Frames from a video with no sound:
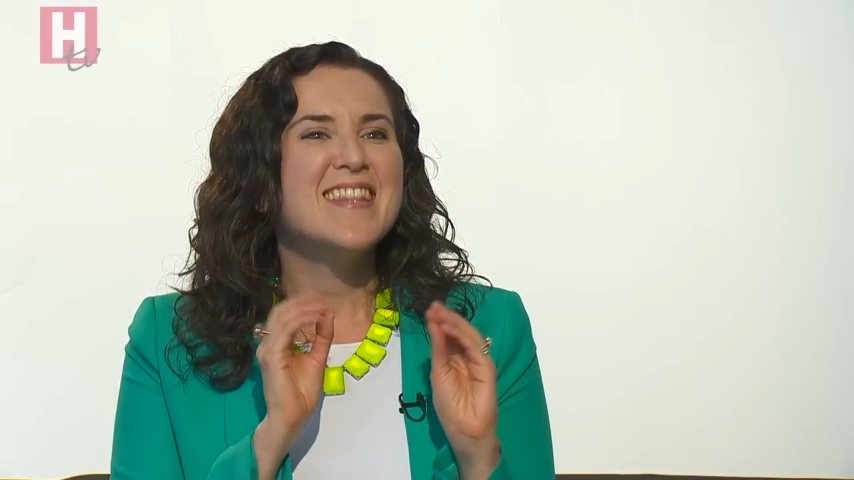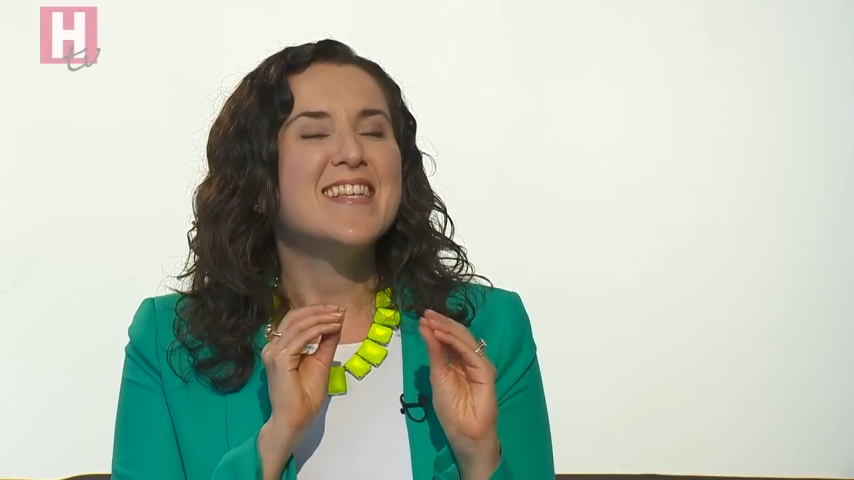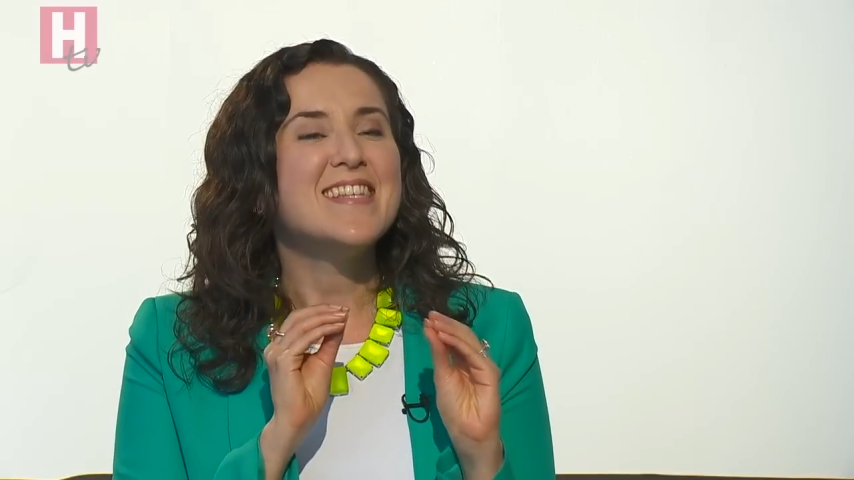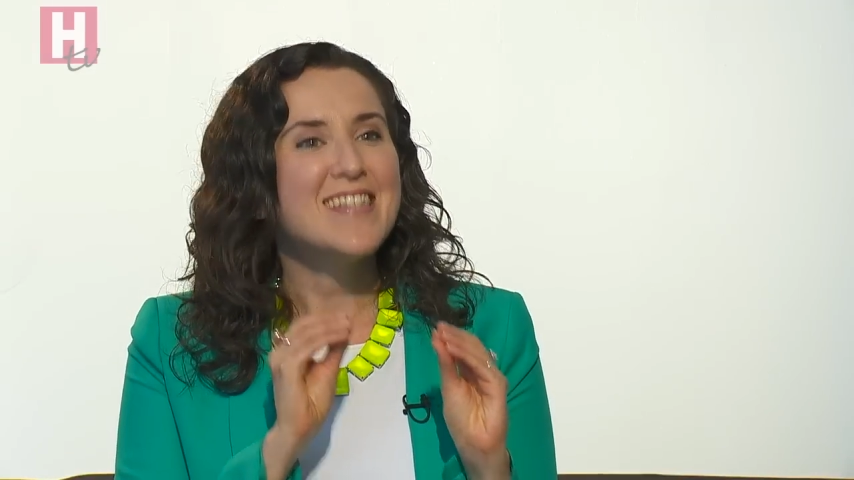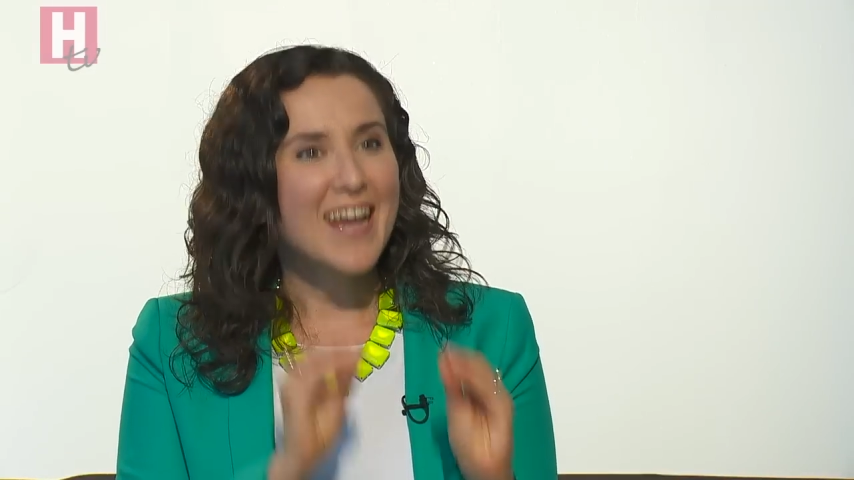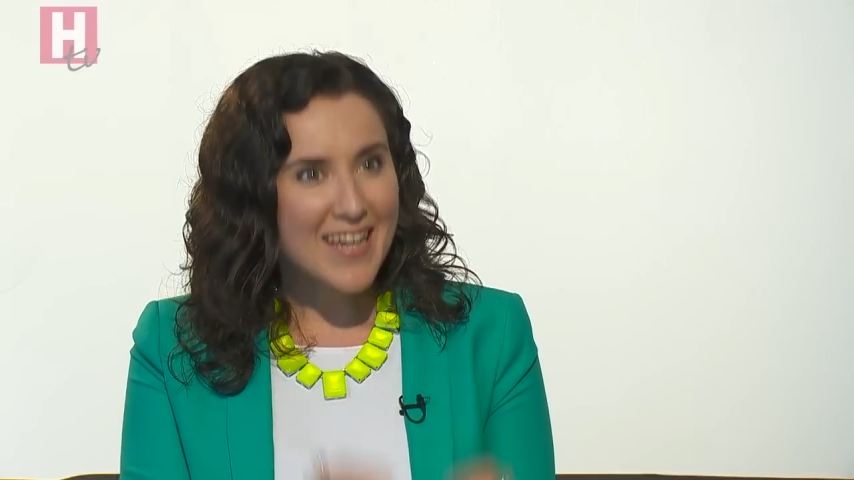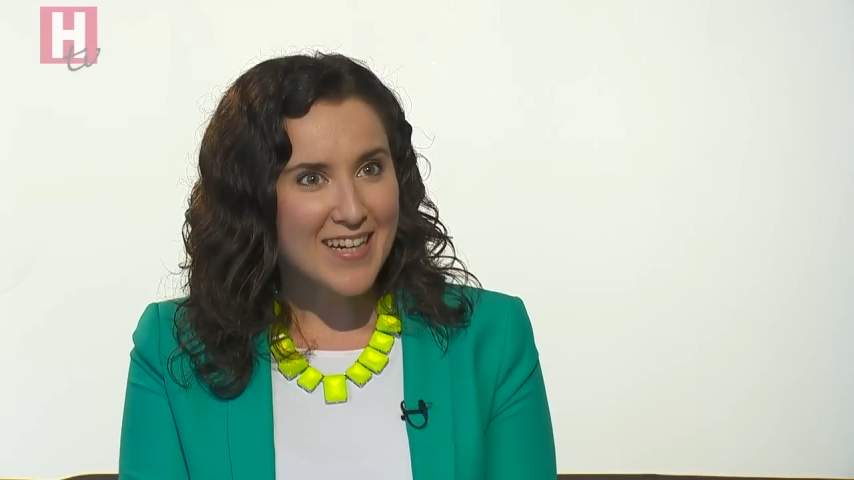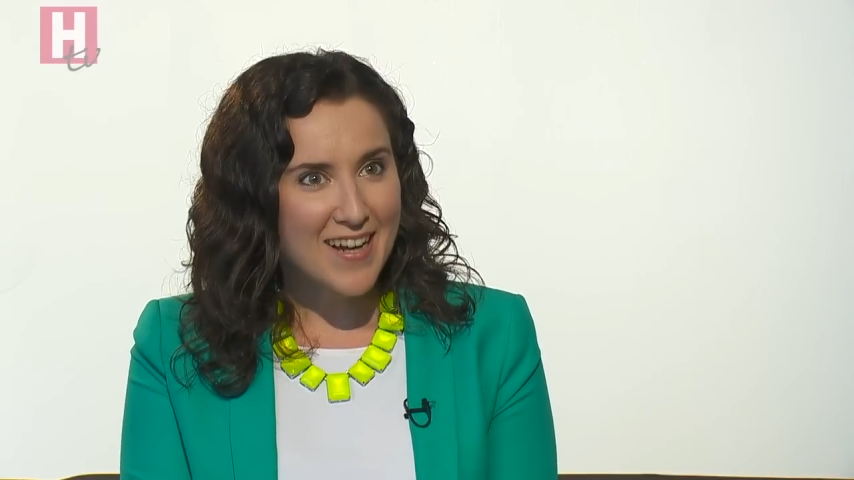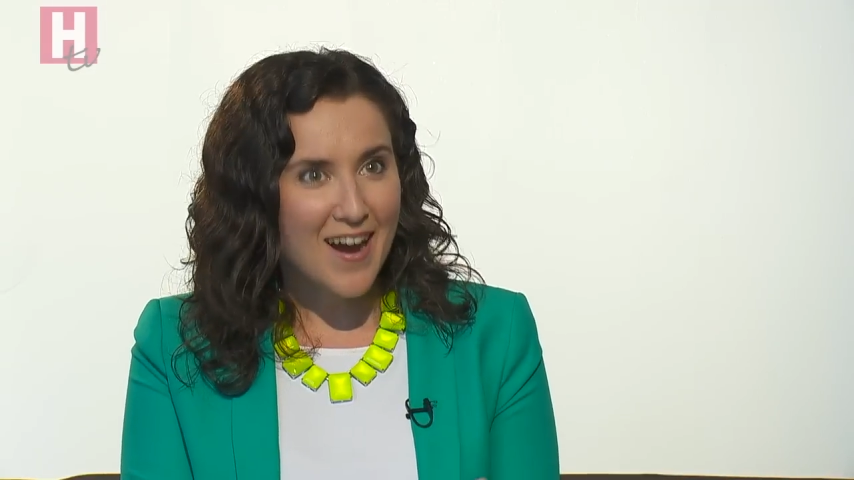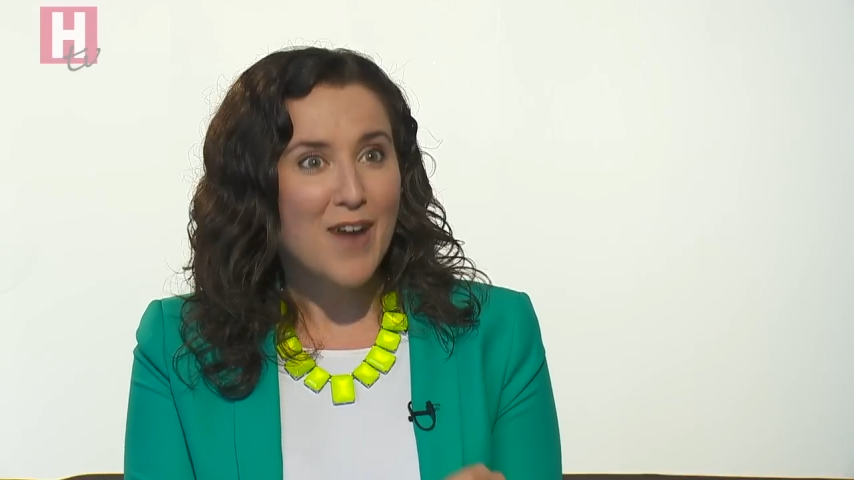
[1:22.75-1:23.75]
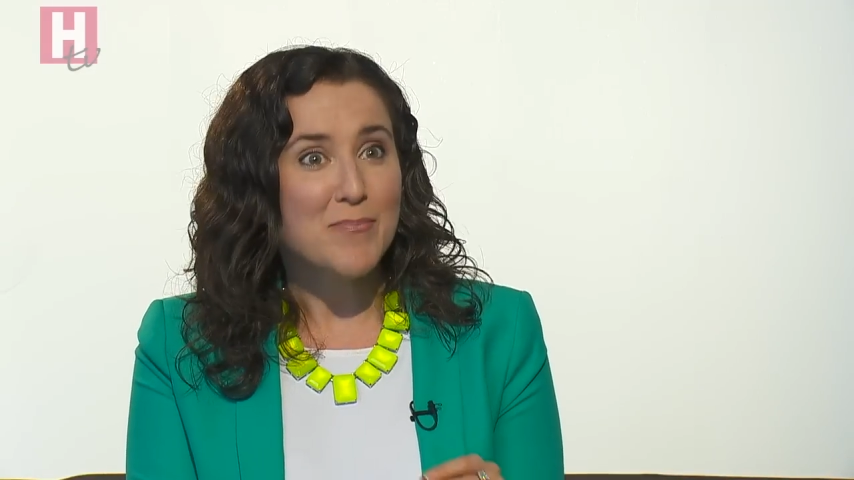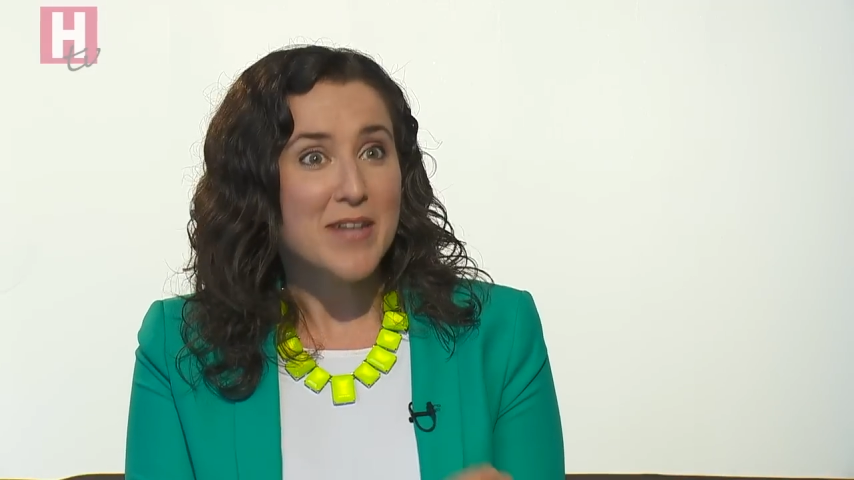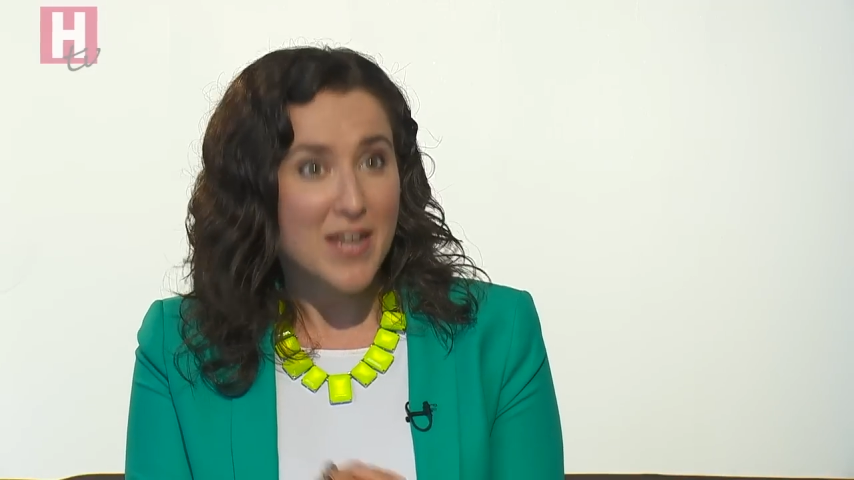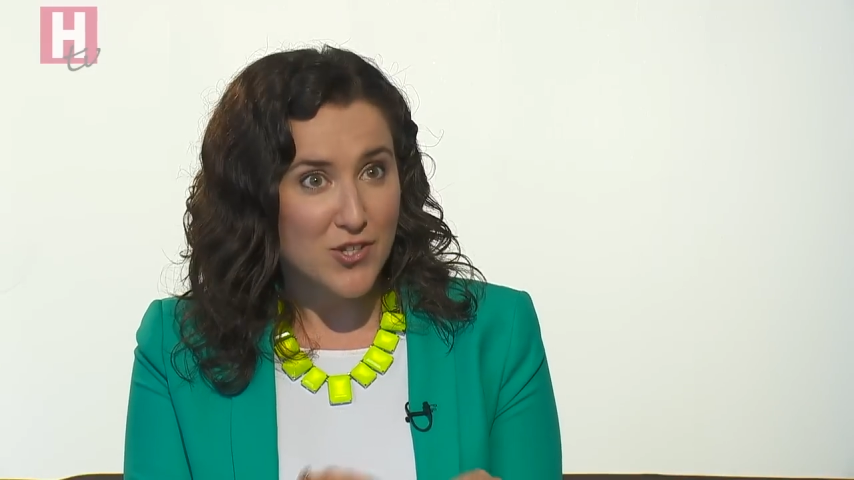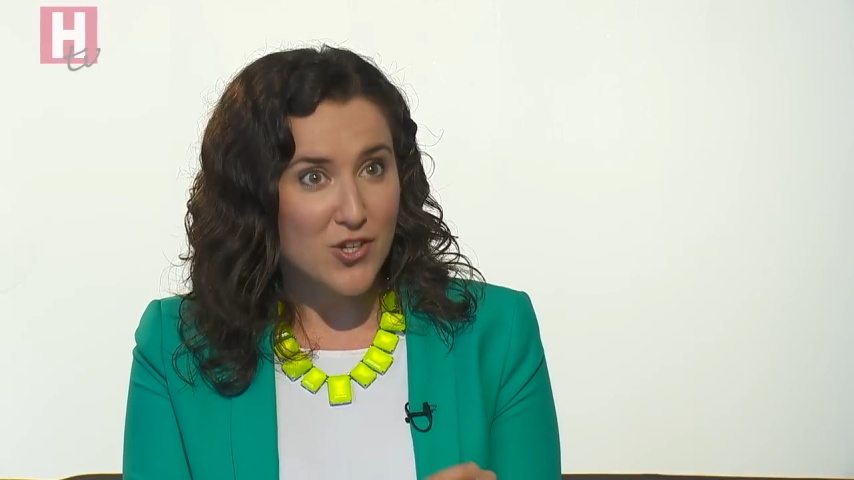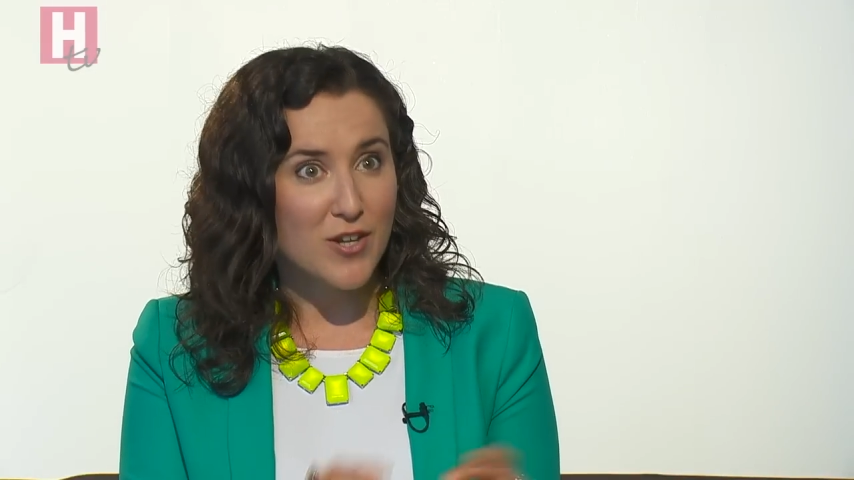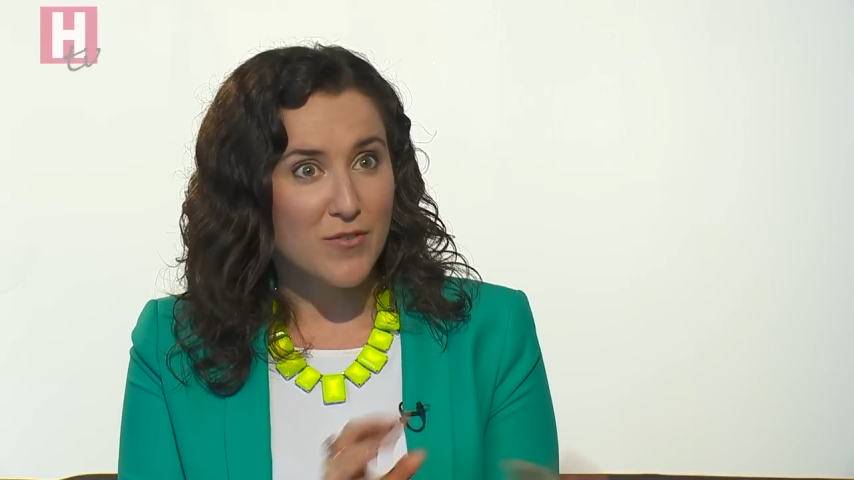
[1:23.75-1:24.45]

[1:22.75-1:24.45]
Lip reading: The second combination